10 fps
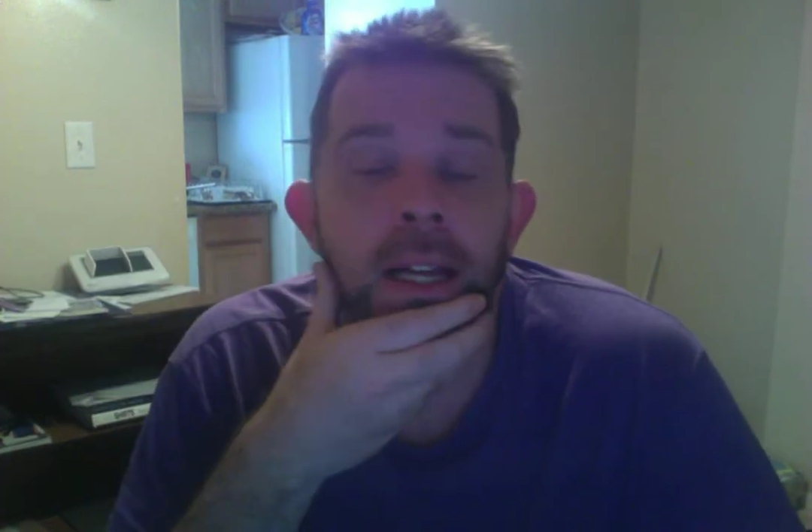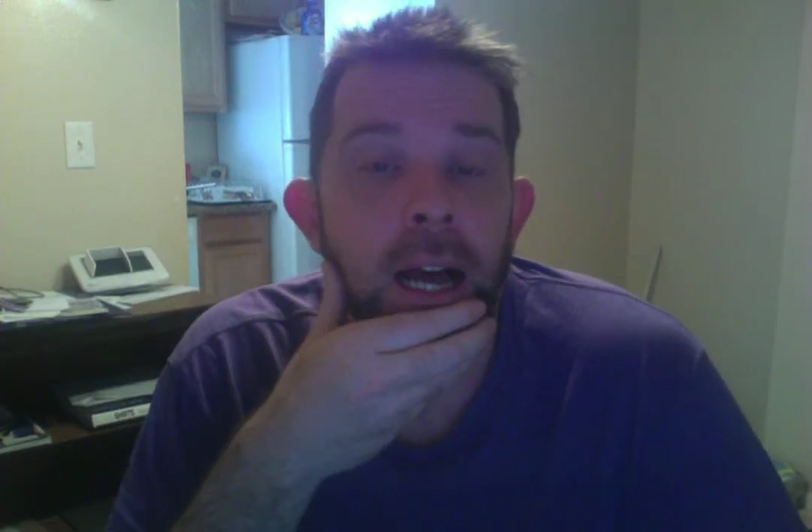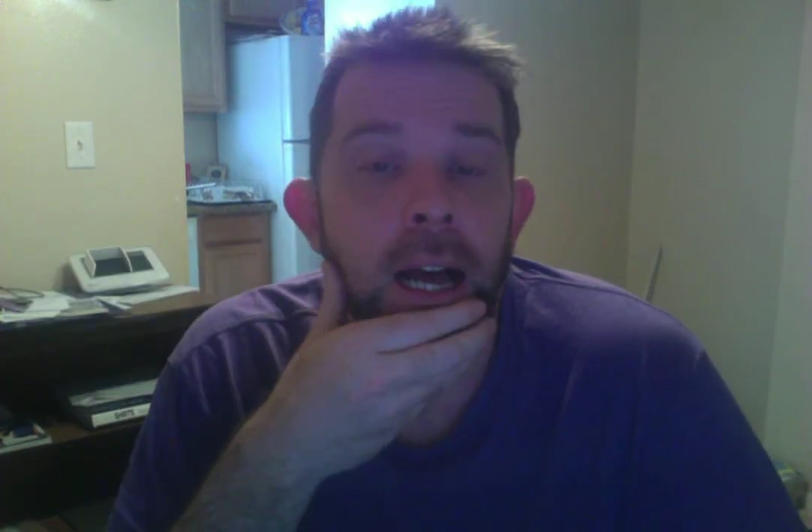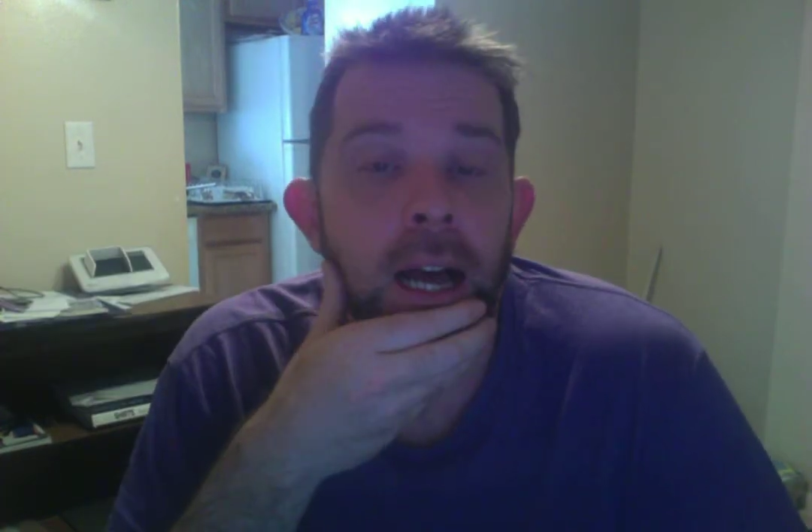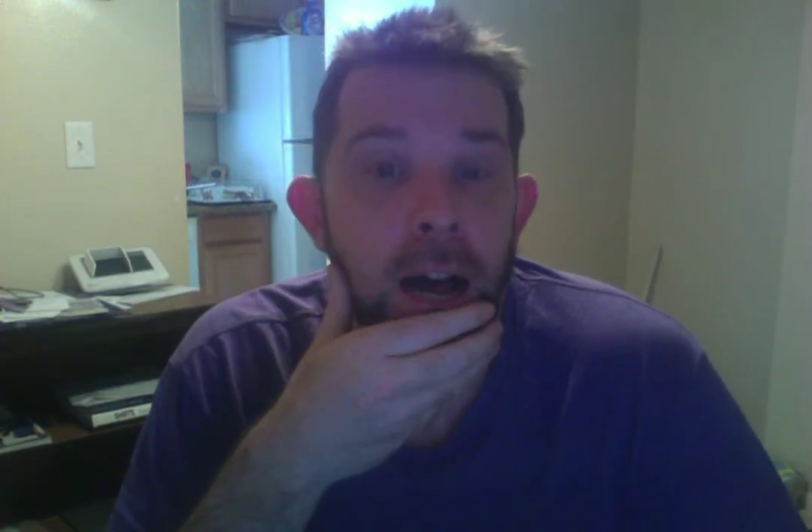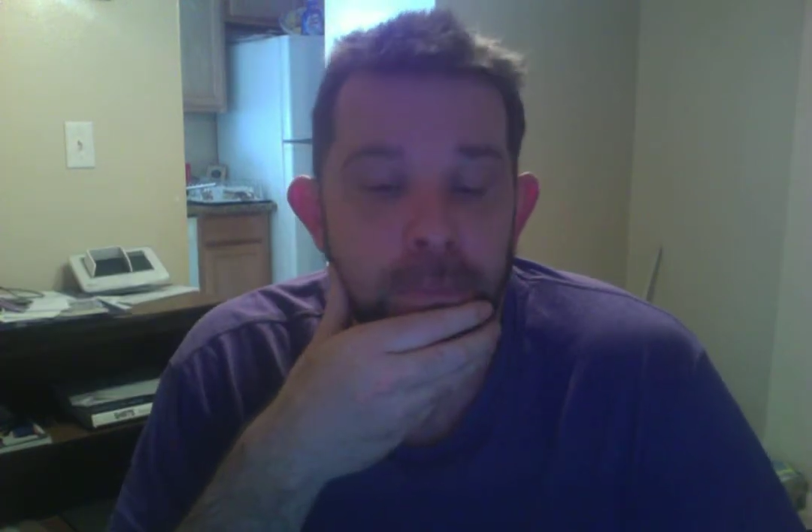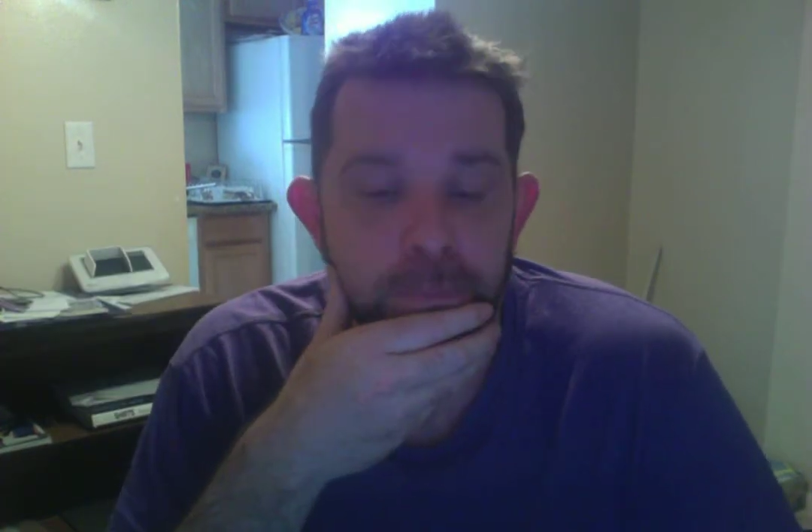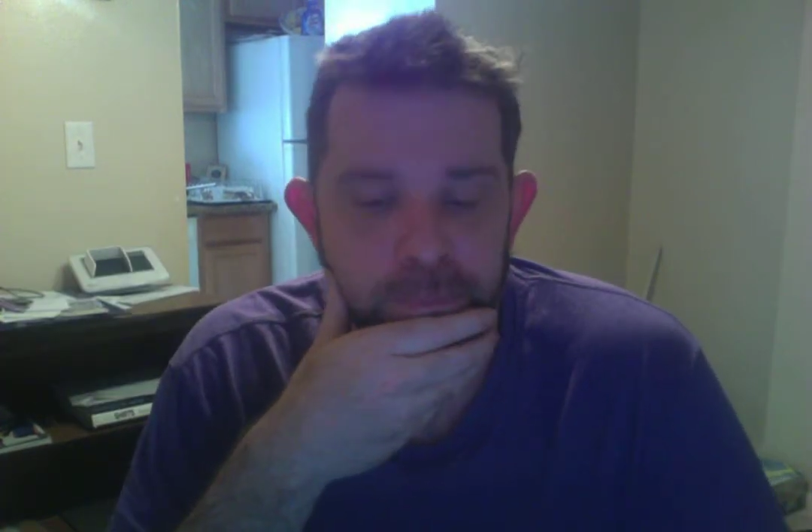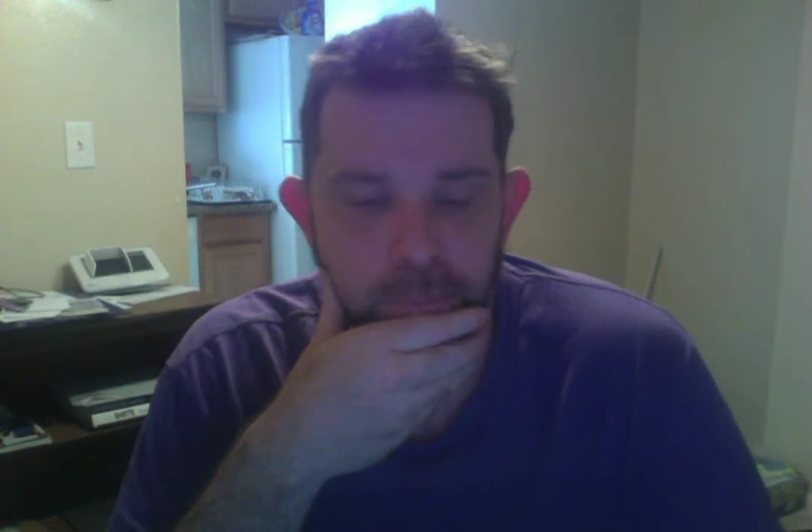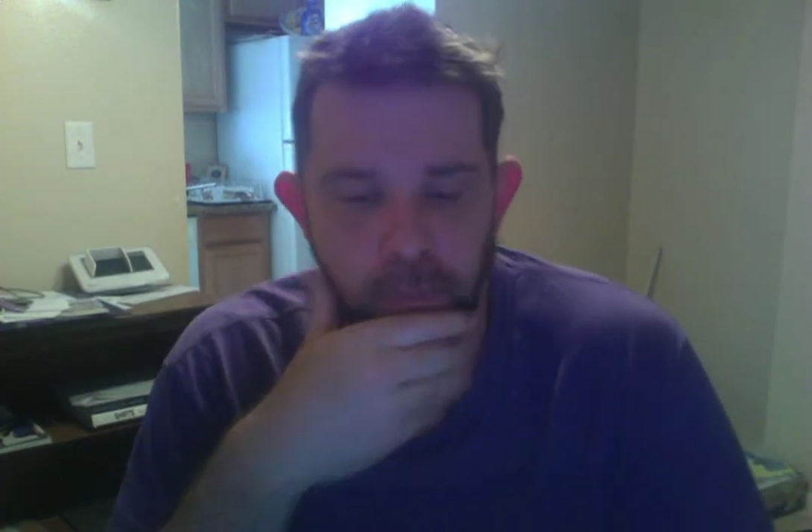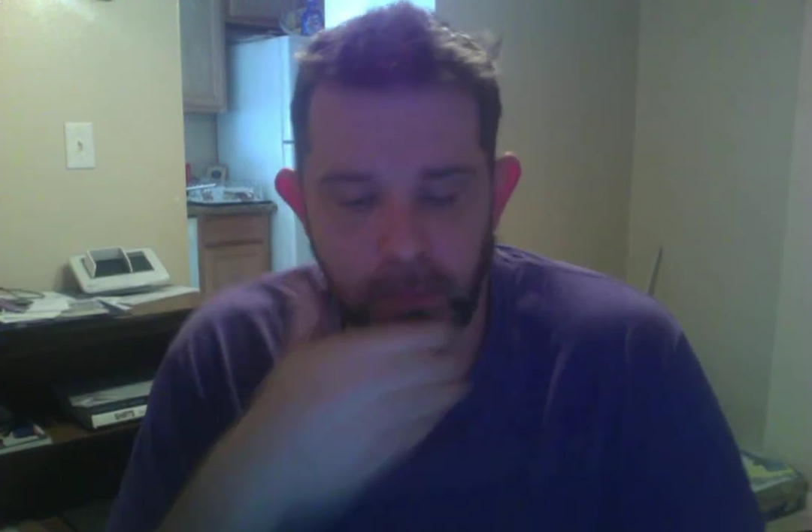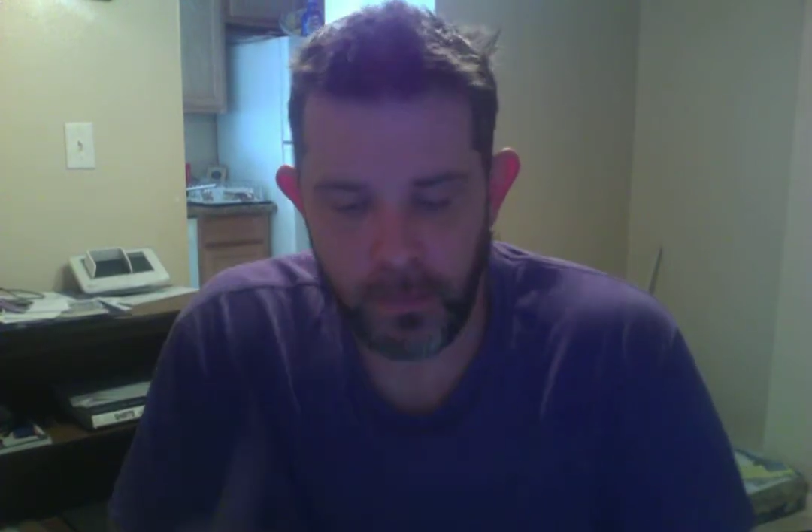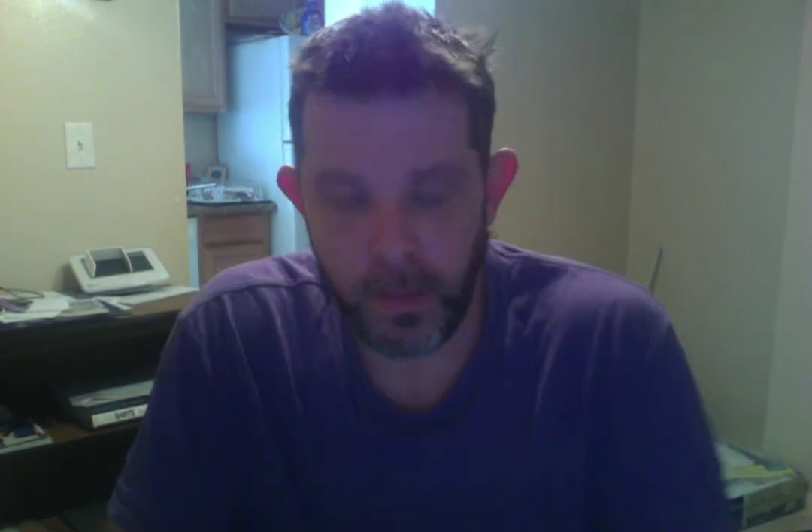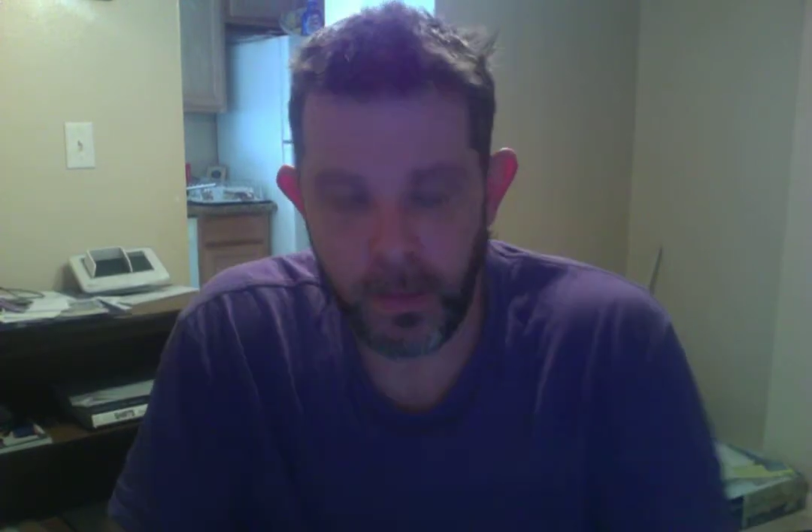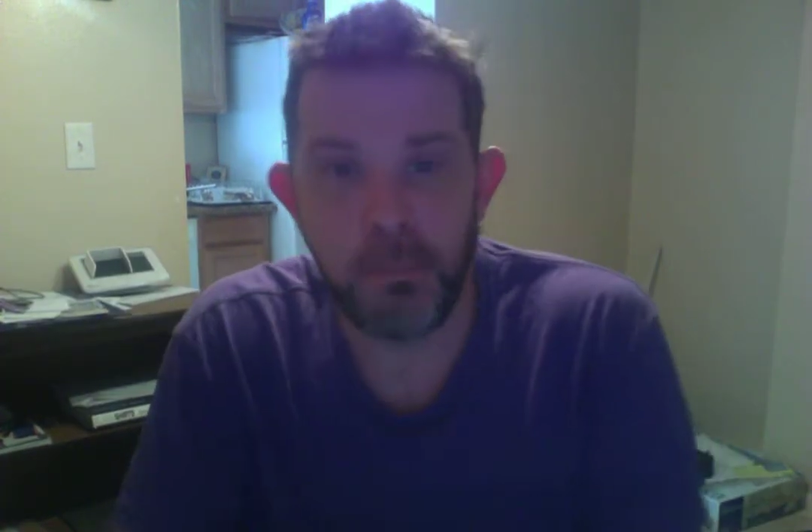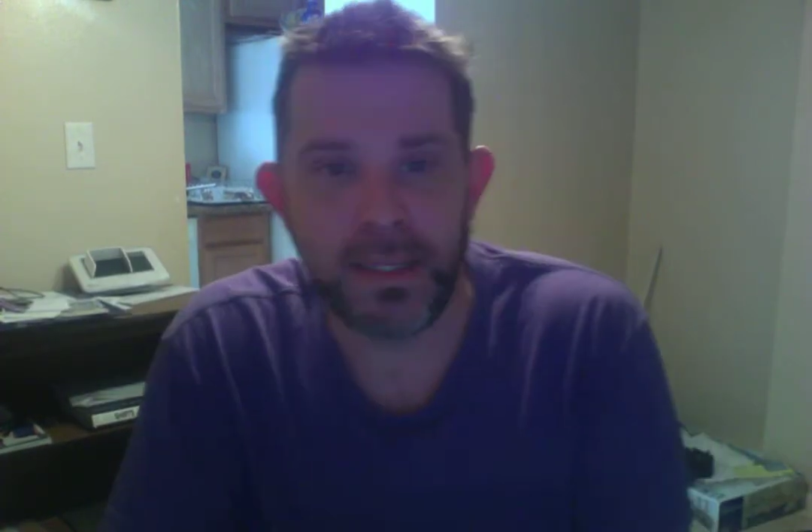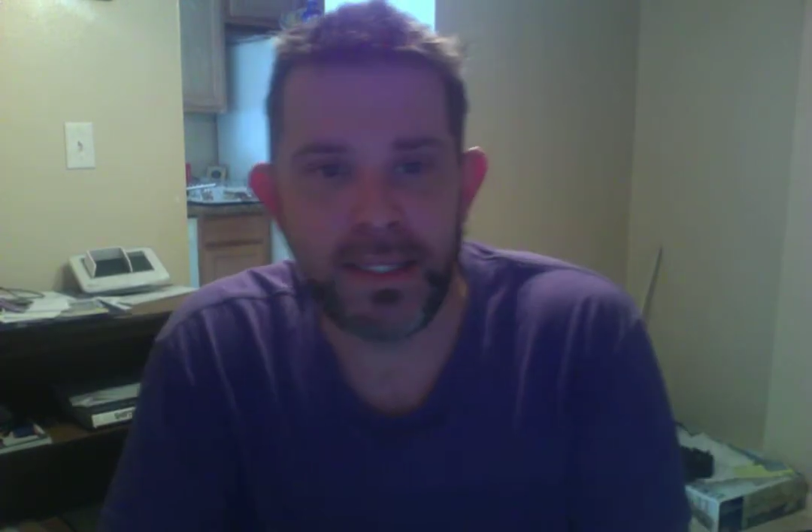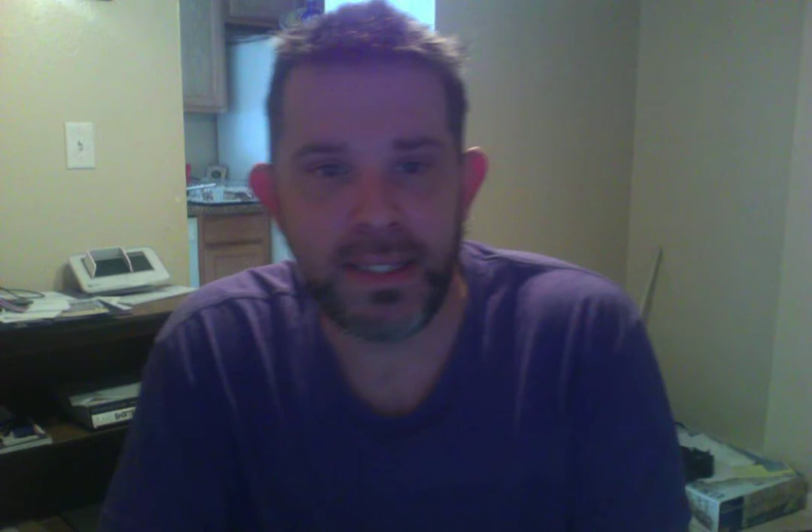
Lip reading: But